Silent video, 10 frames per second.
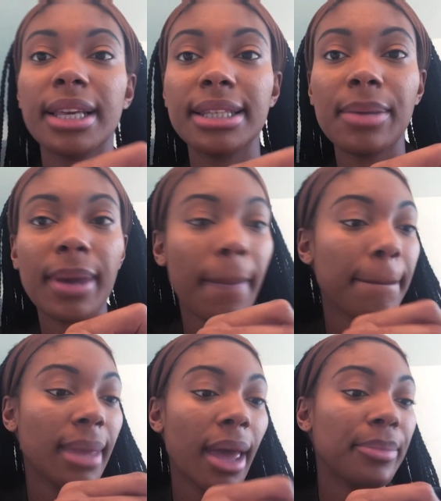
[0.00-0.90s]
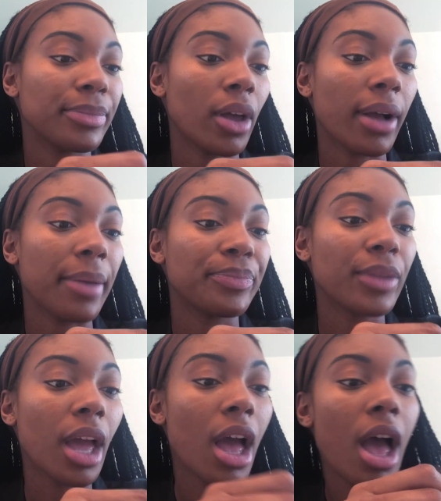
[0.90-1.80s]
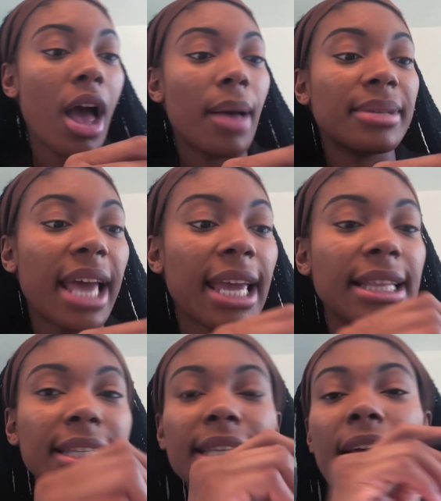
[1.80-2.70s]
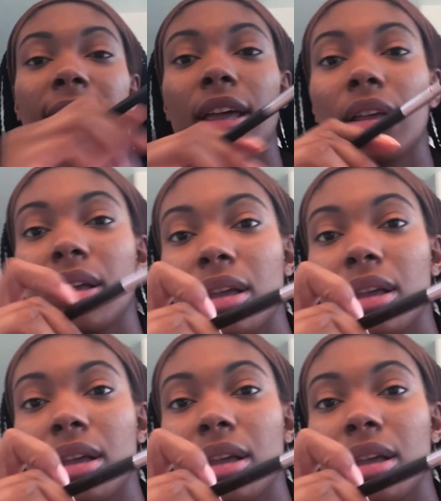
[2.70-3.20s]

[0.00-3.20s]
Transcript: you see me? Yeah, okay. I'm taking this like